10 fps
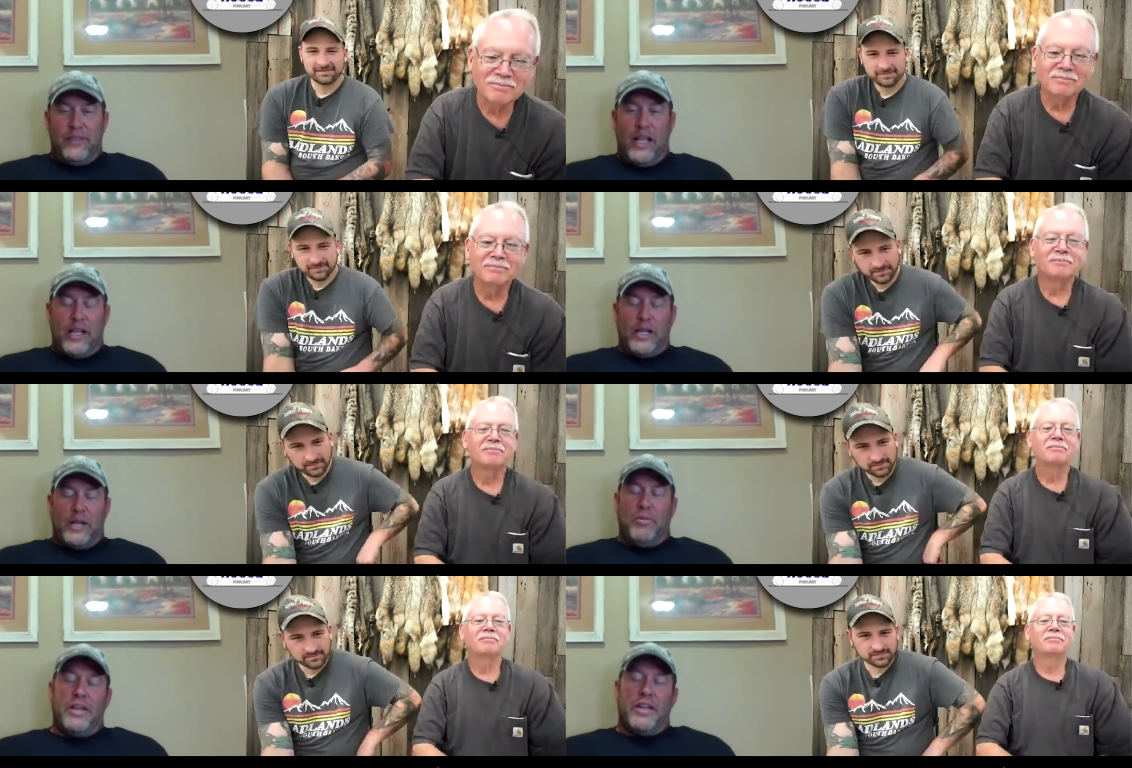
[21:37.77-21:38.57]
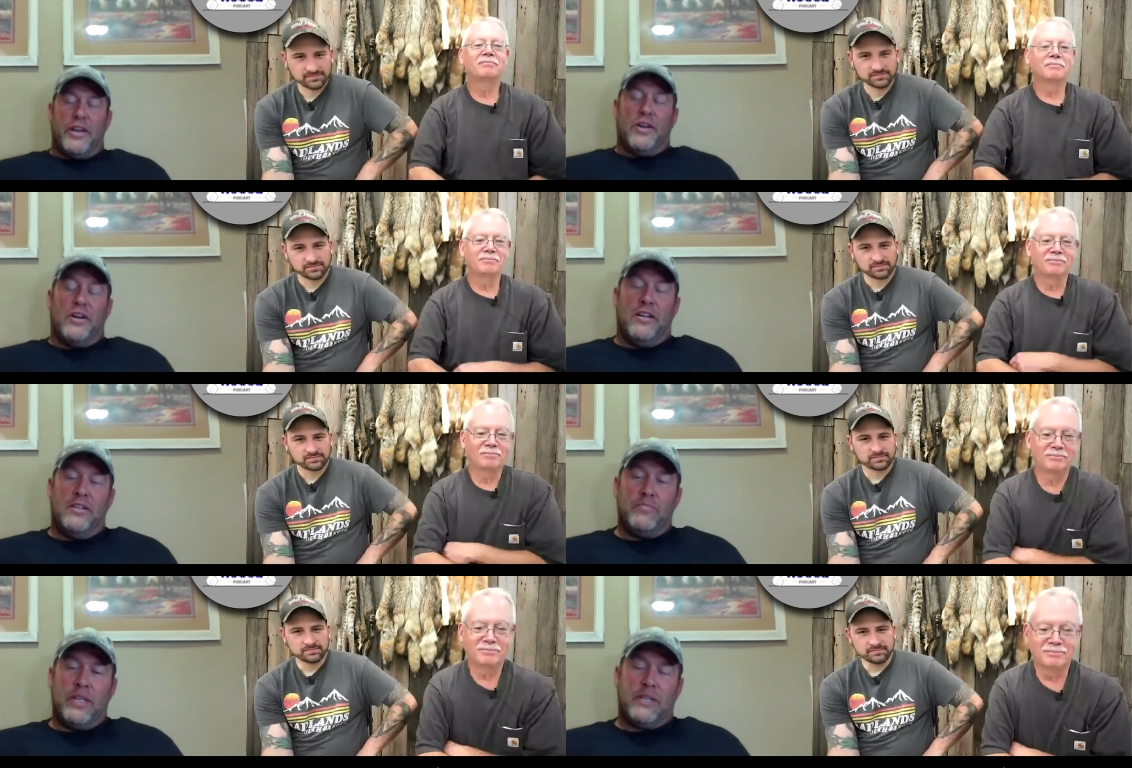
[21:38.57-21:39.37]
Speaker 1: not gonna complain at all.
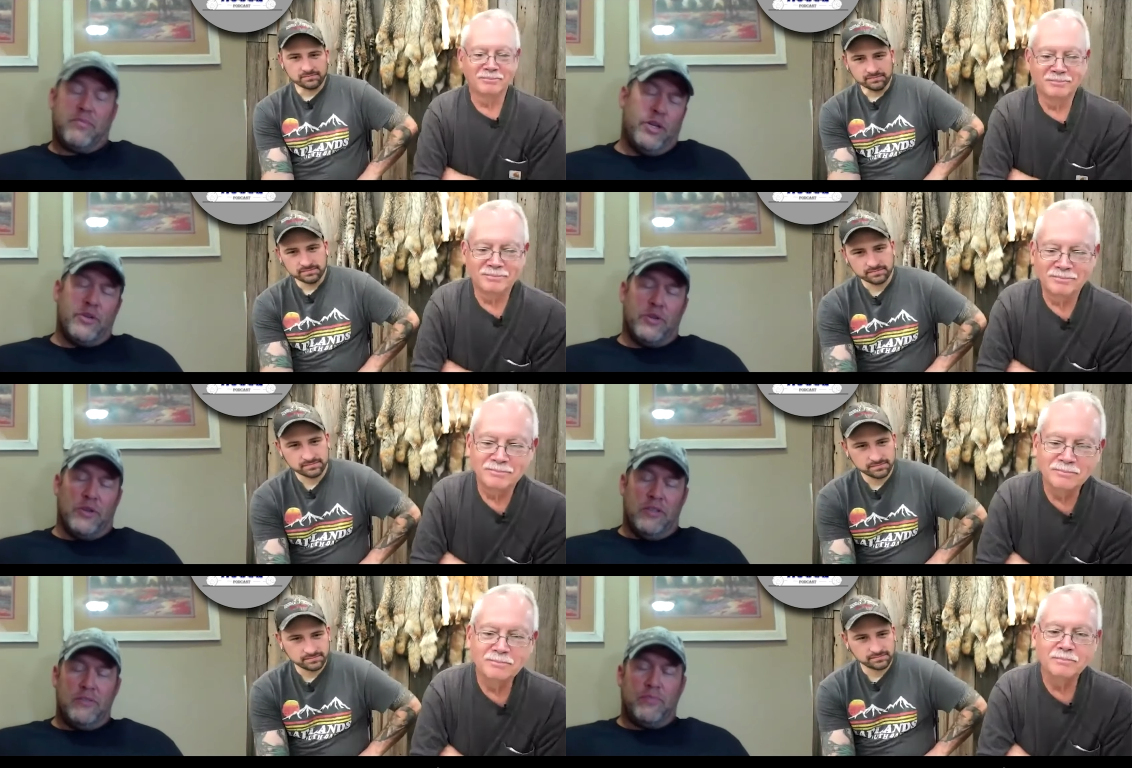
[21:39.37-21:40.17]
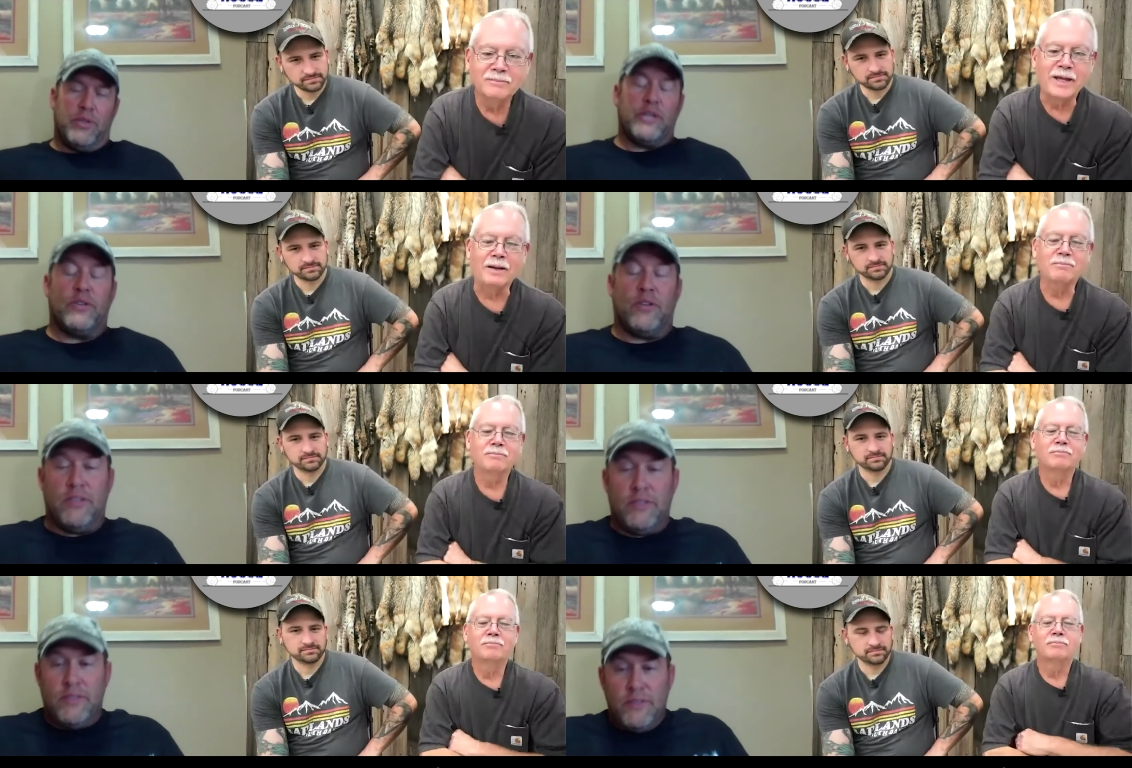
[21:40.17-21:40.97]
But it's pretty cool. Pretty yeah. cool.
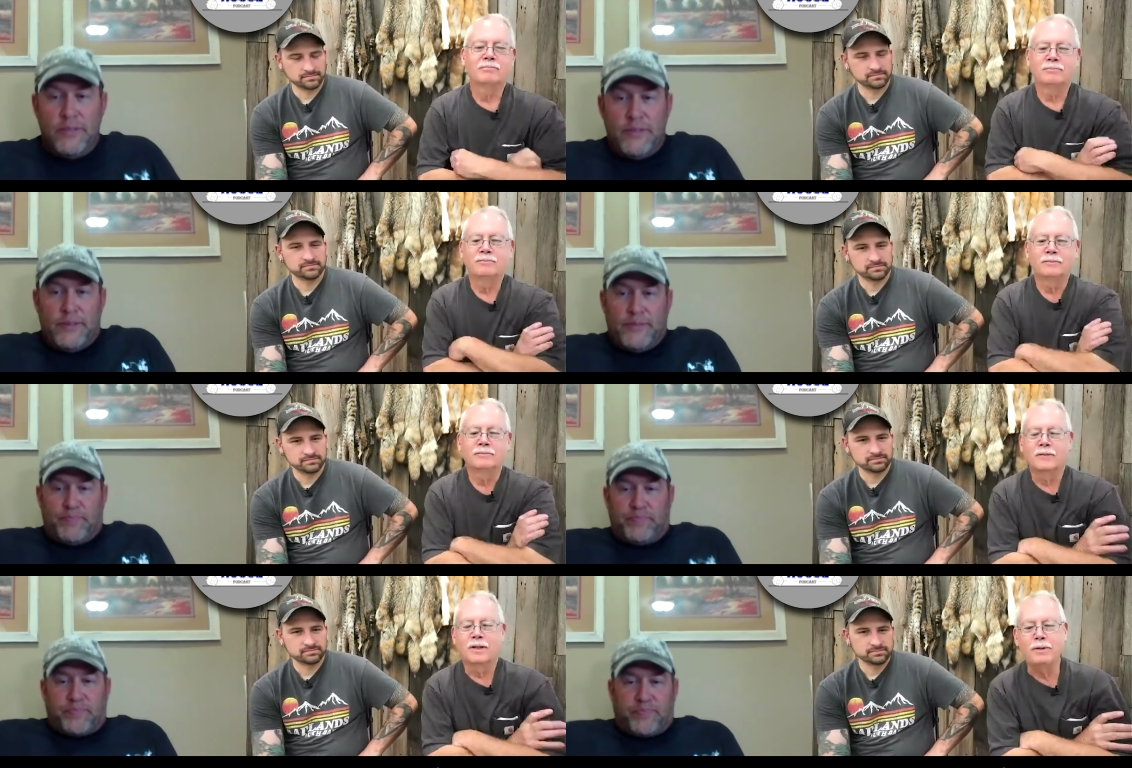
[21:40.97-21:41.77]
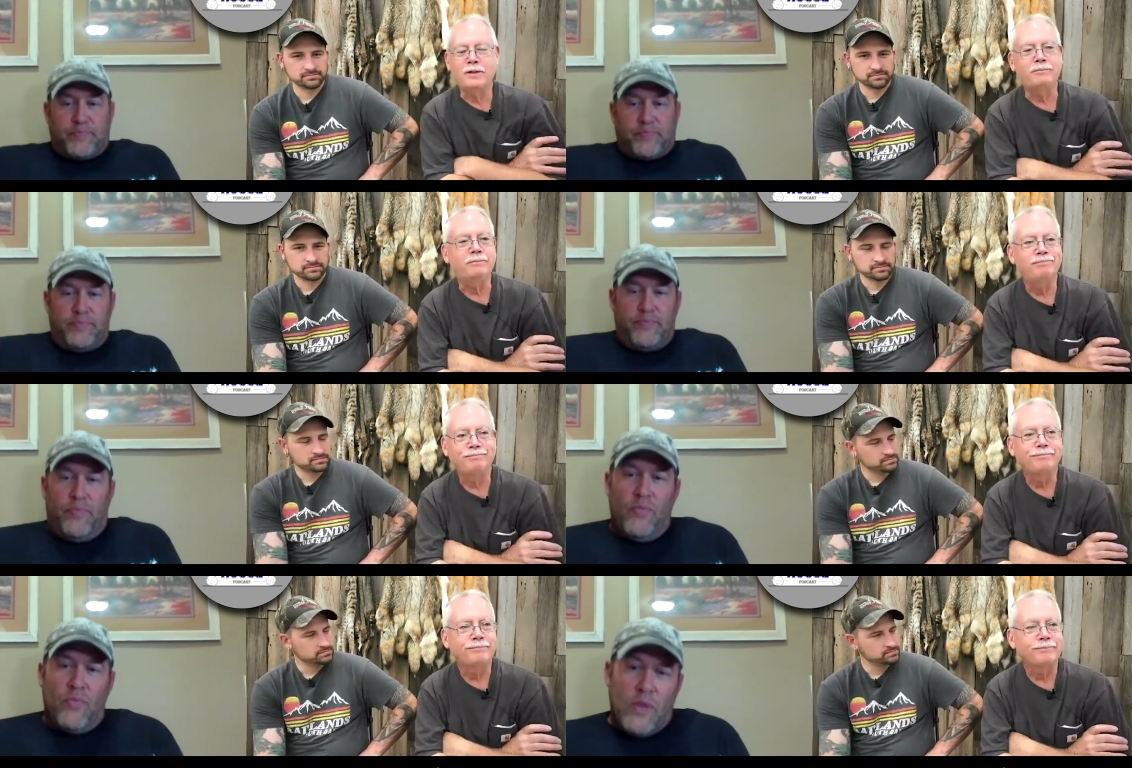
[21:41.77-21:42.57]
Speaker 2: I mean, you.
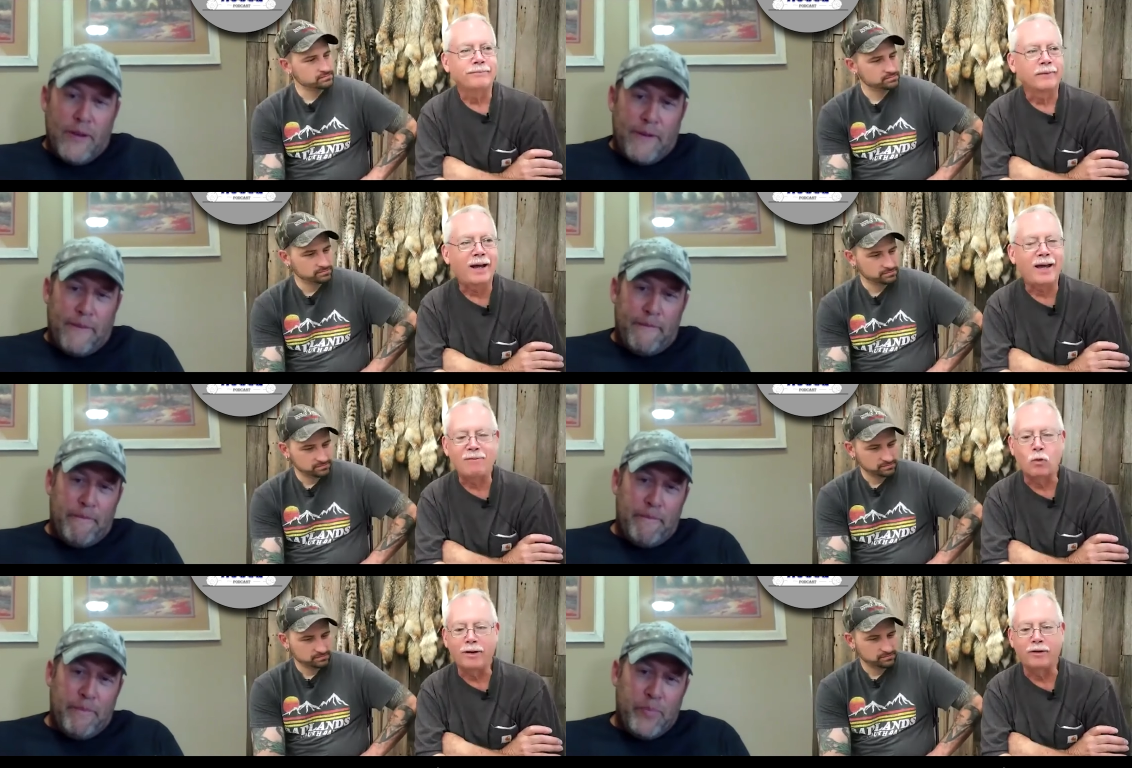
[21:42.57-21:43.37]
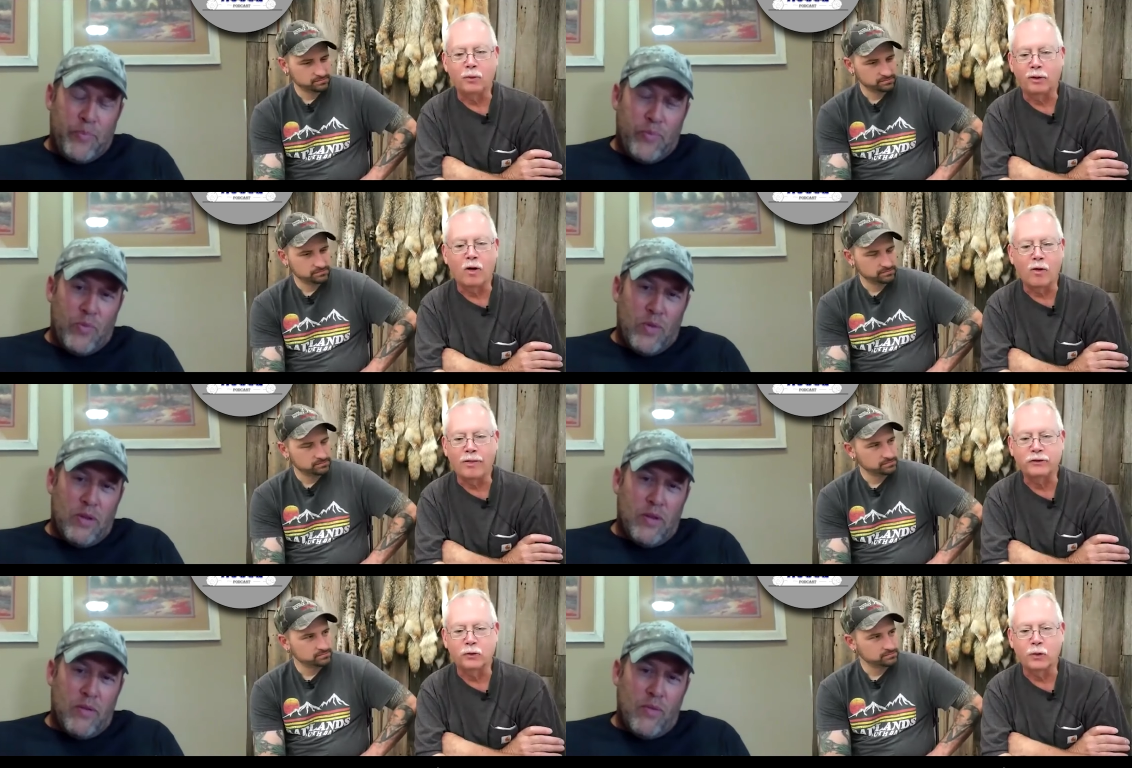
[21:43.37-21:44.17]
I have wondered where all
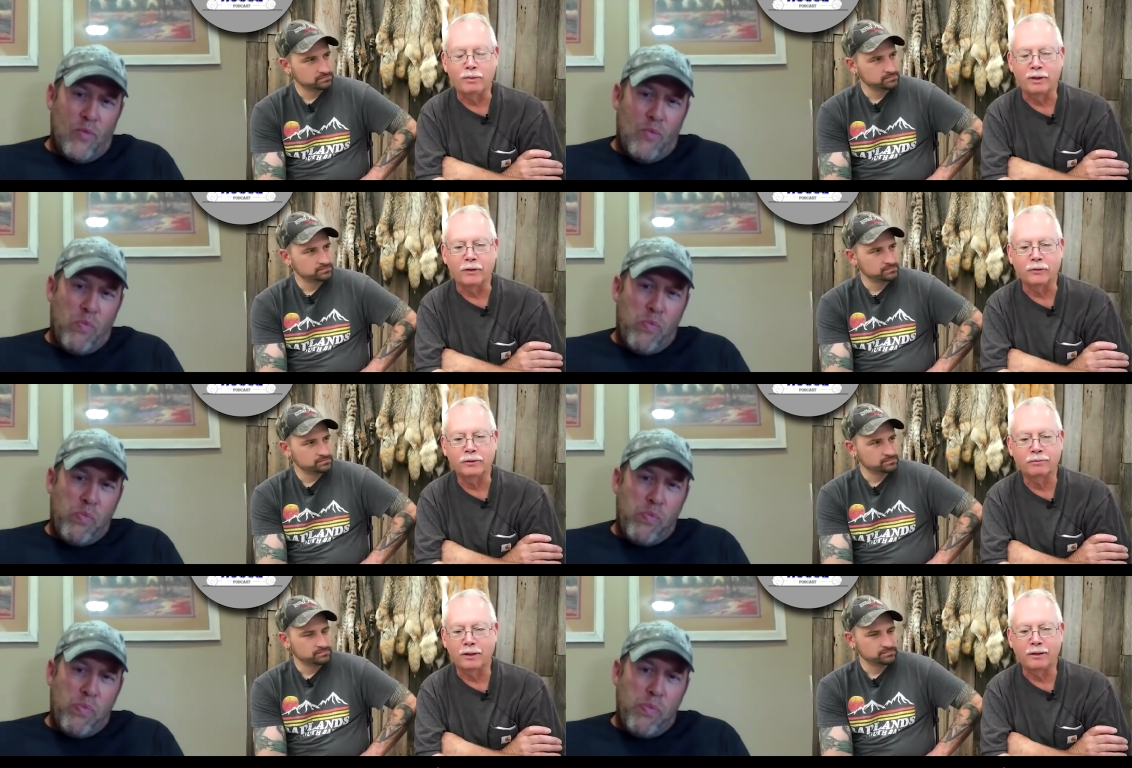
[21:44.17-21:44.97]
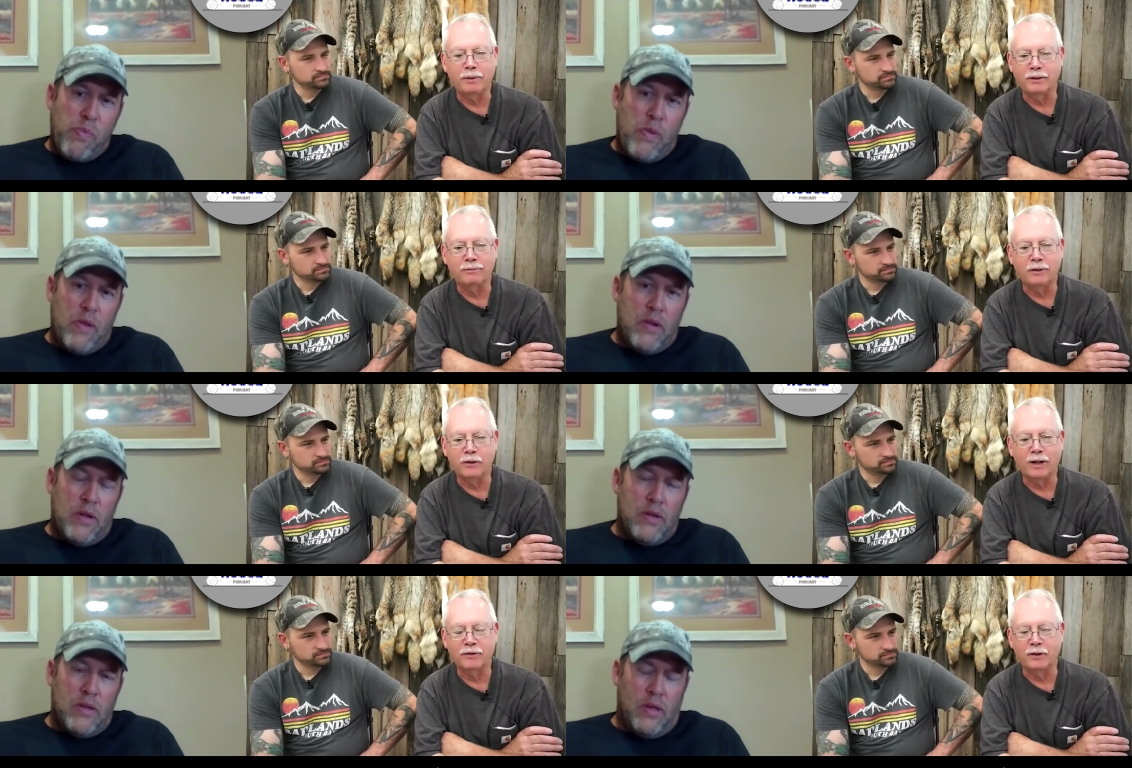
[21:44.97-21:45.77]
this equipment goes. I mean,
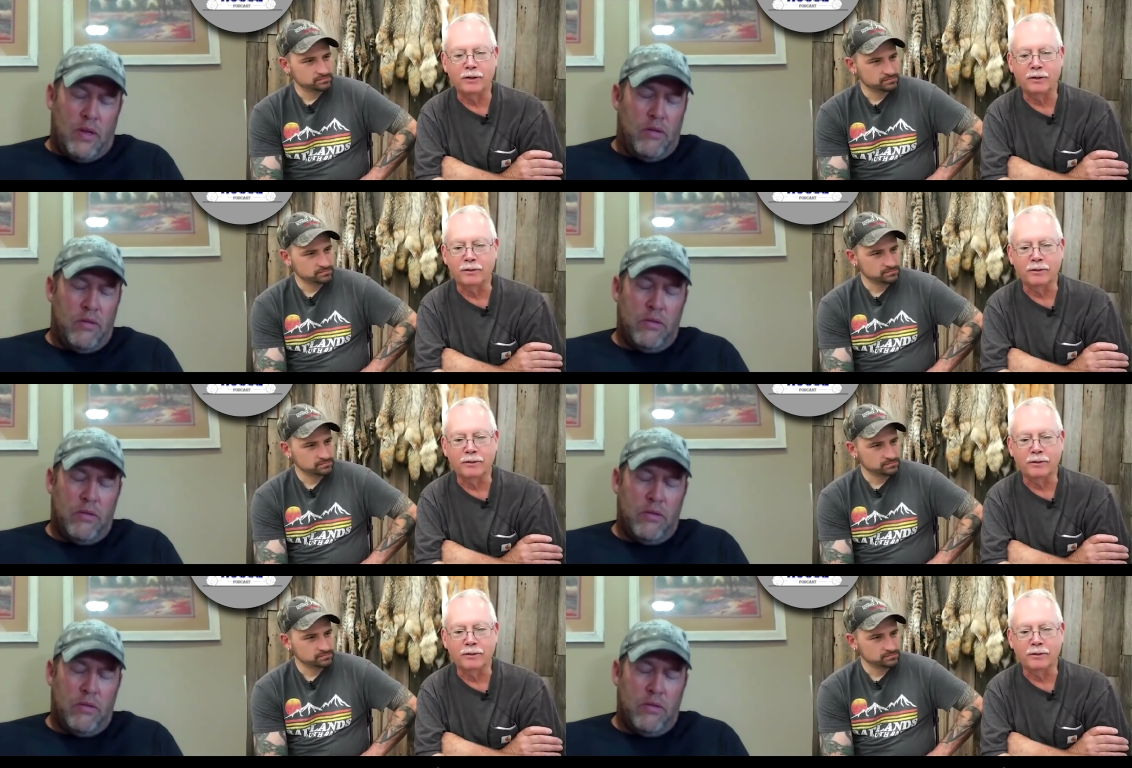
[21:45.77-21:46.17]
year after oh. year,